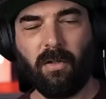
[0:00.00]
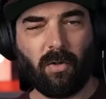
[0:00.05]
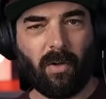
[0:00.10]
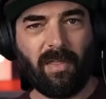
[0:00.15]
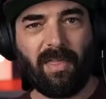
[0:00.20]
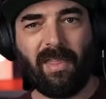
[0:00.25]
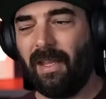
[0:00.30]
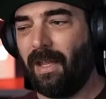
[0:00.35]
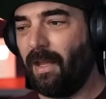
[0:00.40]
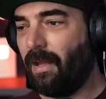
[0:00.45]

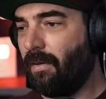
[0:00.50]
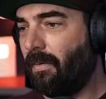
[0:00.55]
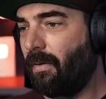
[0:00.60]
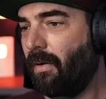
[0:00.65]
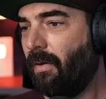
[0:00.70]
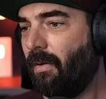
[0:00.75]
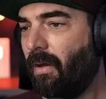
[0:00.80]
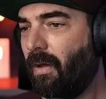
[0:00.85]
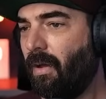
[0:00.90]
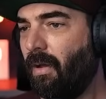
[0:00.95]
So I think
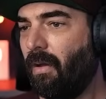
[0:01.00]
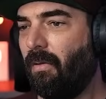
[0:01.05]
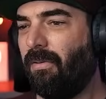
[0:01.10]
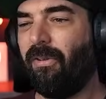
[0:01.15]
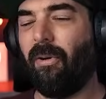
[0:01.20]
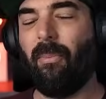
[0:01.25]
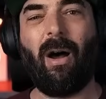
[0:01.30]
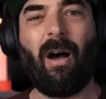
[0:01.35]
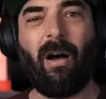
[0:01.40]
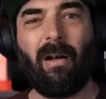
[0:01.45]

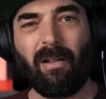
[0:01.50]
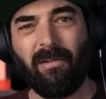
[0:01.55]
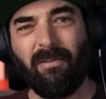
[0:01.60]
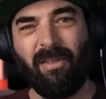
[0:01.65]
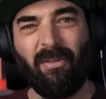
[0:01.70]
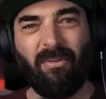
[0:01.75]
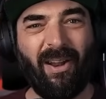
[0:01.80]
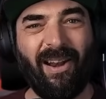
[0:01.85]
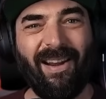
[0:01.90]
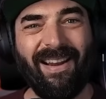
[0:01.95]
from
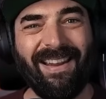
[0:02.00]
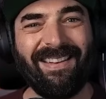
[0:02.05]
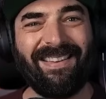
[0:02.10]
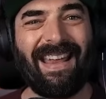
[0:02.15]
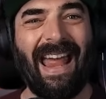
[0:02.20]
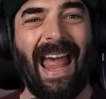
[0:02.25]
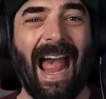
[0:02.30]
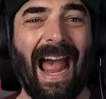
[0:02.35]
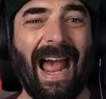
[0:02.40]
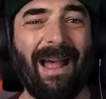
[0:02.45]
all of the
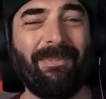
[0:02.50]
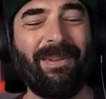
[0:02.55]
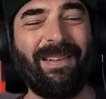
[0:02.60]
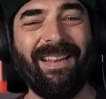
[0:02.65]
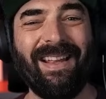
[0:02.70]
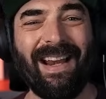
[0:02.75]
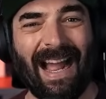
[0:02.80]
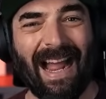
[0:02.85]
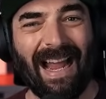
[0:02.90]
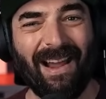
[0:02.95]
various
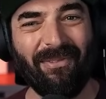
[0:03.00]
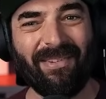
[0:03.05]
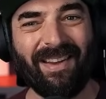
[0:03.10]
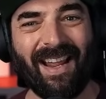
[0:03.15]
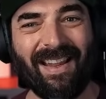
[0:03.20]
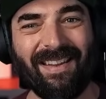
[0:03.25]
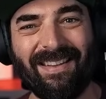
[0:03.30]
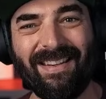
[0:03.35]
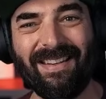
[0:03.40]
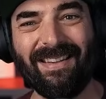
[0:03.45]
apps that
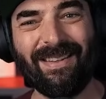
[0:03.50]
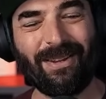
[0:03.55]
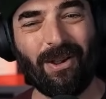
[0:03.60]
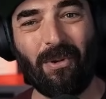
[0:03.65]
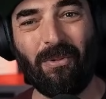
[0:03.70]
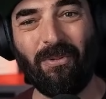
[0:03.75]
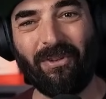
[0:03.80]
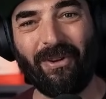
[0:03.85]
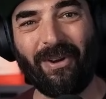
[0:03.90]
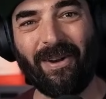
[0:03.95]
I've tested
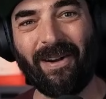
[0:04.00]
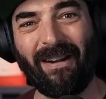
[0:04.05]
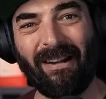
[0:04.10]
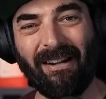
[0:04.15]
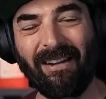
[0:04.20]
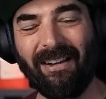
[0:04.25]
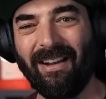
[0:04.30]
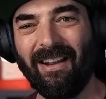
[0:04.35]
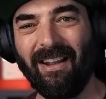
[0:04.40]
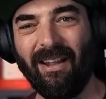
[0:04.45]
so
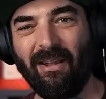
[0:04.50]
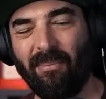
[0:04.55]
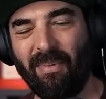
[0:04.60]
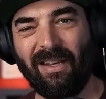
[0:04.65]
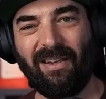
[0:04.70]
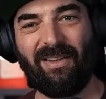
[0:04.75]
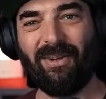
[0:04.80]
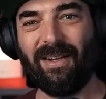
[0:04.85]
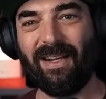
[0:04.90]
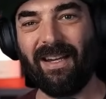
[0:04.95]
far,
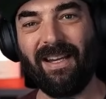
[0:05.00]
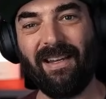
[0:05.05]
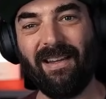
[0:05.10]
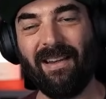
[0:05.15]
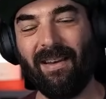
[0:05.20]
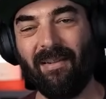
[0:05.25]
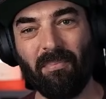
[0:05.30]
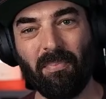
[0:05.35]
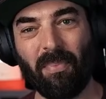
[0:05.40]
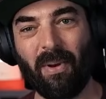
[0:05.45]

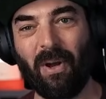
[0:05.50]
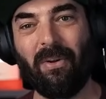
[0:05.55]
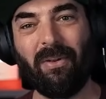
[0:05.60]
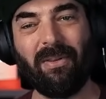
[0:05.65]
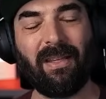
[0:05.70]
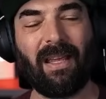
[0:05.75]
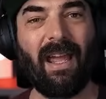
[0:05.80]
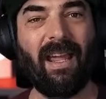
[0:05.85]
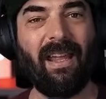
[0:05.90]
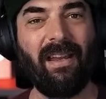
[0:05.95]
between
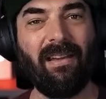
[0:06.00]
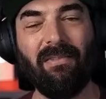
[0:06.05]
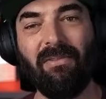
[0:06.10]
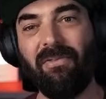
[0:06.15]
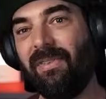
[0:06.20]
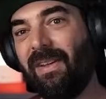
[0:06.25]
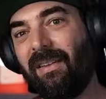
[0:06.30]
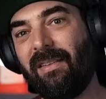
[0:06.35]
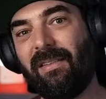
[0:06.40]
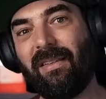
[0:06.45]
Bolt
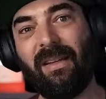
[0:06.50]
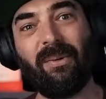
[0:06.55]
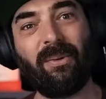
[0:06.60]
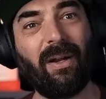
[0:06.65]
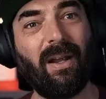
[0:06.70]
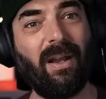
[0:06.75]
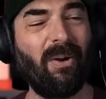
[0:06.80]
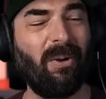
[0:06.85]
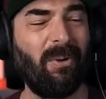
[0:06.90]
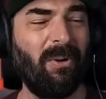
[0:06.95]
and
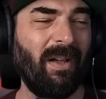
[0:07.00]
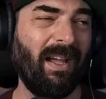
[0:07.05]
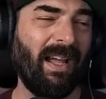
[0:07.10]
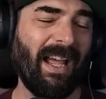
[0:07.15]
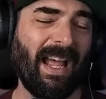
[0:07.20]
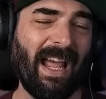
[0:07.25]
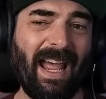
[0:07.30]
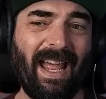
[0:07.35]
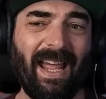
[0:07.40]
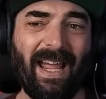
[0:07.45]
V0
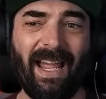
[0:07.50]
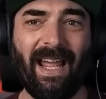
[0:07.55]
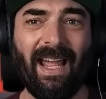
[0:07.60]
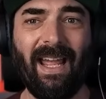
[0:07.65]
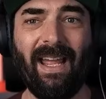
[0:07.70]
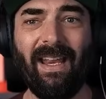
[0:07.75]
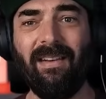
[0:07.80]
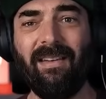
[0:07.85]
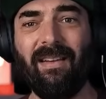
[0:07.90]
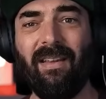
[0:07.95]

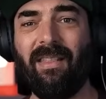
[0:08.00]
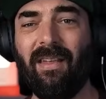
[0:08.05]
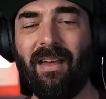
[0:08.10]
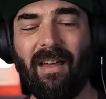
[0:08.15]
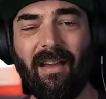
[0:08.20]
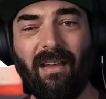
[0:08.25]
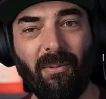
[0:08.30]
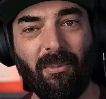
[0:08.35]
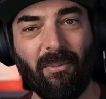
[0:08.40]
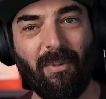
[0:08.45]
and
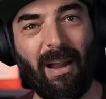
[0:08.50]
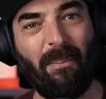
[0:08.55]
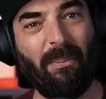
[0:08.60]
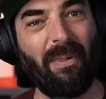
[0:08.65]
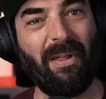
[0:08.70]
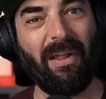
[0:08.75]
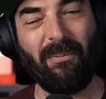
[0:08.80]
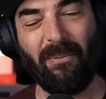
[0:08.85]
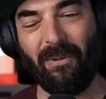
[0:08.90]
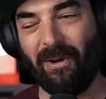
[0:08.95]
the
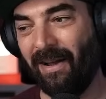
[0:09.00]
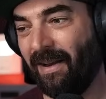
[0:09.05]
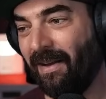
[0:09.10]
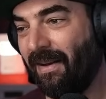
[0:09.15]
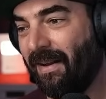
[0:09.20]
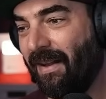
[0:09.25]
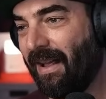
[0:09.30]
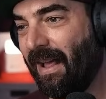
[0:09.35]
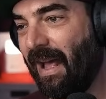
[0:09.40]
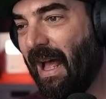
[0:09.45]
Replit
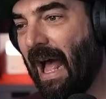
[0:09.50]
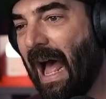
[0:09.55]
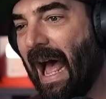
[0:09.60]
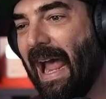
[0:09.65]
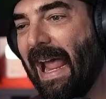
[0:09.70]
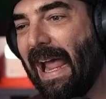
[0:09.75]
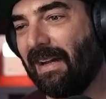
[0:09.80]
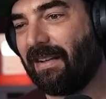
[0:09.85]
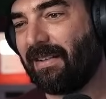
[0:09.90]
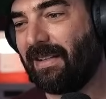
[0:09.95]
one,
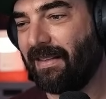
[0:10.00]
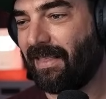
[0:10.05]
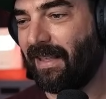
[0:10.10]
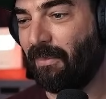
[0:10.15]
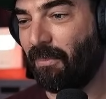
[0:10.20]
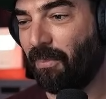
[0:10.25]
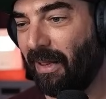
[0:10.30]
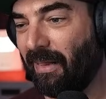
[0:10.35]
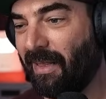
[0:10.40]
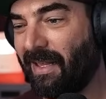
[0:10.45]
I actually
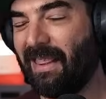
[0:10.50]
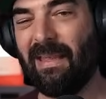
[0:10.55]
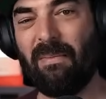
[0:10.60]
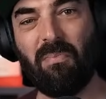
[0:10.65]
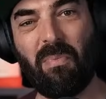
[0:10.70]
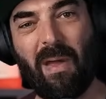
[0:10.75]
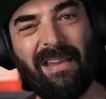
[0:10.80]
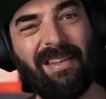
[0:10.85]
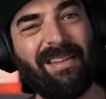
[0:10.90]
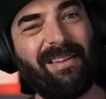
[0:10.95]
think probably
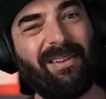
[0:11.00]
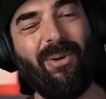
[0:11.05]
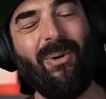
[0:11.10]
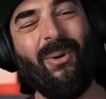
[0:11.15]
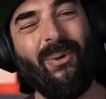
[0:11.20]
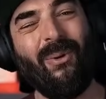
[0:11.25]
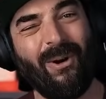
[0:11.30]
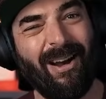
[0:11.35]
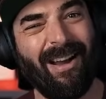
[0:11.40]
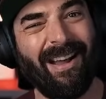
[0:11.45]
the best
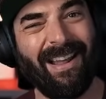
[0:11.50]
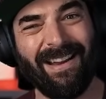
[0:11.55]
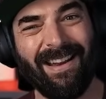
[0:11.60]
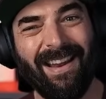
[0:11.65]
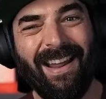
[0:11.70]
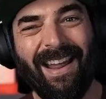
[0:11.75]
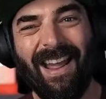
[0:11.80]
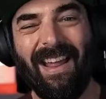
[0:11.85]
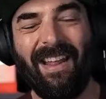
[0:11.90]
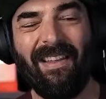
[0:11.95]

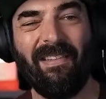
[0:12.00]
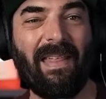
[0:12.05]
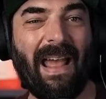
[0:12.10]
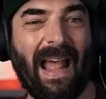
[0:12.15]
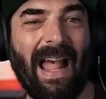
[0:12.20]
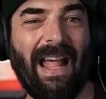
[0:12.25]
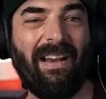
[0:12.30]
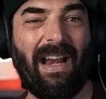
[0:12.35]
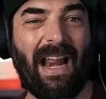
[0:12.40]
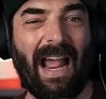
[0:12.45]
one
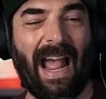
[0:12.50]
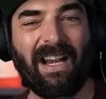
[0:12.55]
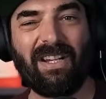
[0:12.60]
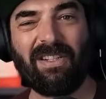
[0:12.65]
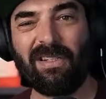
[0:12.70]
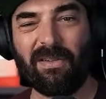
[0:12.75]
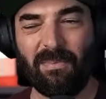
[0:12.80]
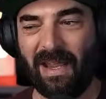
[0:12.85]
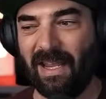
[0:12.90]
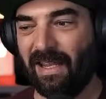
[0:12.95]
at
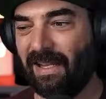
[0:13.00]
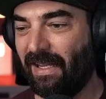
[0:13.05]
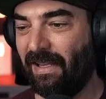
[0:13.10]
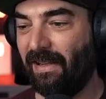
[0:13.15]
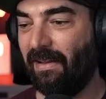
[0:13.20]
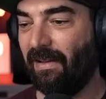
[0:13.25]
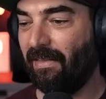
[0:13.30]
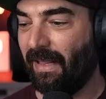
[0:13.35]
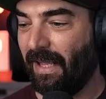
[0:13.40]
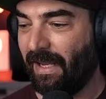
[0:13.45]
actually
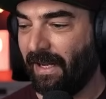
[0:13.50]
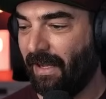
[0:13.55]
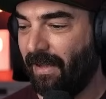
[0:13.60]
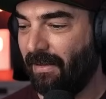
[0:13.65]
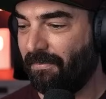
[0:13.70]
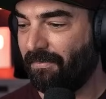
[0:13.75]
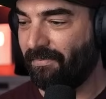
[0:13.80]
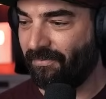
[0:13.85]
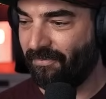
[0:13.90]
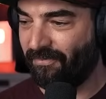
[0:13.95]
making like
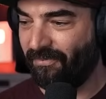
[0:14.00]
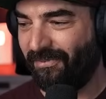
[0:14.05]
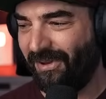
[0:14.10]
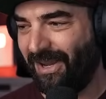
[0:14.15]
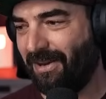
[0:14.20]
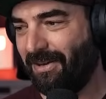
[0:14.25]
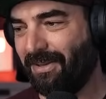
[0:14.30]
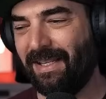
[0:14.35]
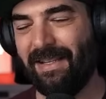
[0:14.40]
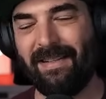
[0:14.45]
a
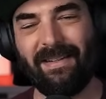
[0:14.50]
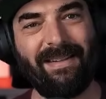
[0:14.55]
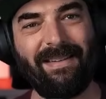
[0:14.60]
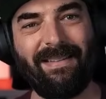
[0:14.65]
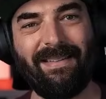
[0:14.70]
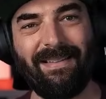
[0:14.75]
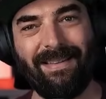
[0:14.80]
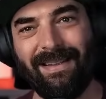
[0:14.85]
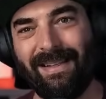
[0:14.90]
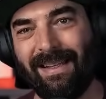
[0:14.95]
fairly
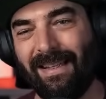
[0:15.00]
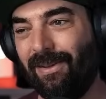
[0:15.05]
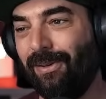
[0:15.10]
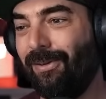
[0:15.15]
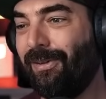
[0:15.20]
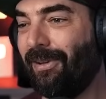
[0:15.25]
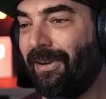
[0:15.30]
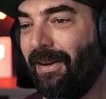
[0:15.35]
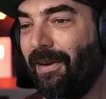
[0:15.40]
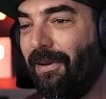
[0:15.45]
decent looking
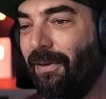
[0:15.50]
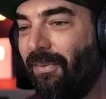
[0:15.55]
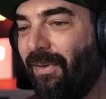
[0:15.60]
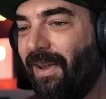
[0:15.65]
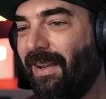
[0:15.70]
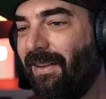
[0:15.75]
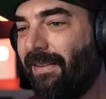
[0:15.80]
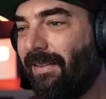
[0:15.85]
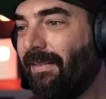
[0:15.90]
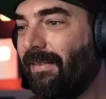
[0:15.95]
user
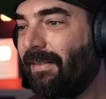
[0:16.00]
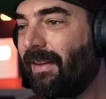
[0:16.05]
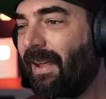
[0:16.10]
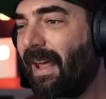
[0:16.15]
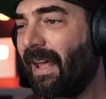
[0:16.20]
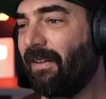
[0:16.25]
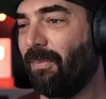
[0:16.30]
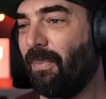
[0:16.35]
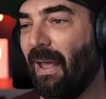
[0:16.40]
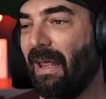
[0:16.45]
interface
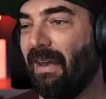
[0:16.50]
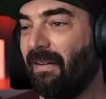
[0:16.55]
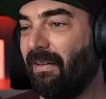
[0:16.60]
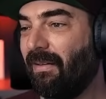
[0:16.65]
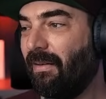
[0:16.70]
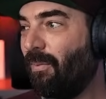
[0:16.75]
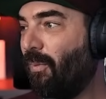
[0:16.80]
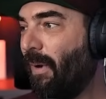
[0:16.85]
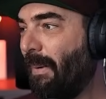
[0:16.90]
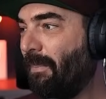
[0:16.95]
has
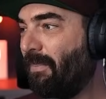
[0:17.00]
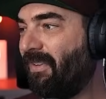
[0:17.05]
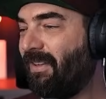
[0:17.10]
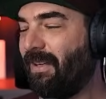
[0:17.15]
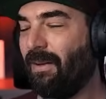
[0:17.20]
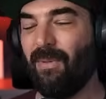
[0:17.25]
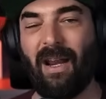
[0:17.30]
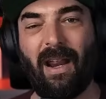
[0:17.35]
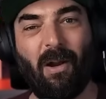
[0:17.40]
been Websim.